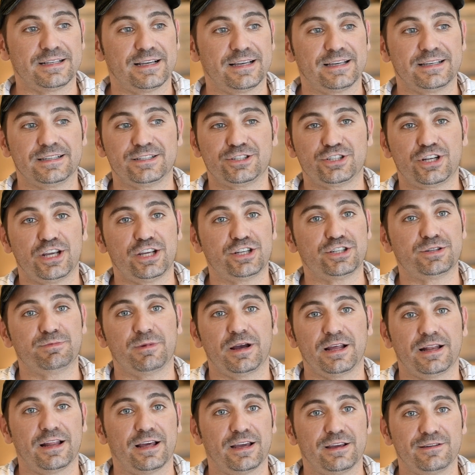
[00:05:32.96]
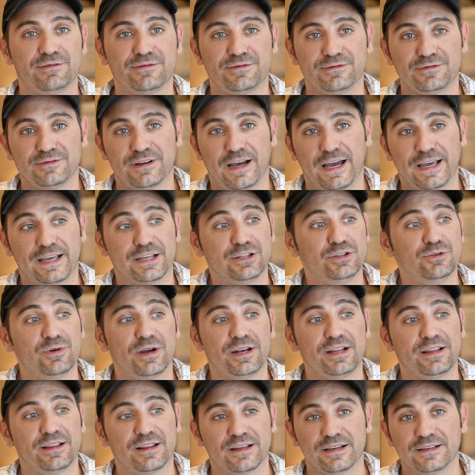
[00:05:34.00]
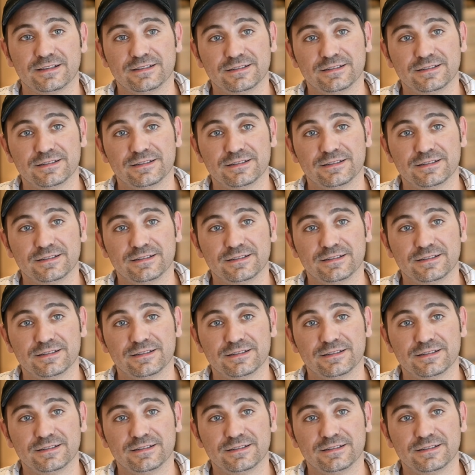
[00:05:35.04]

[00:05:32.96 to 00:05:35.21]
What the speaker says: like changed my life. I can do anything,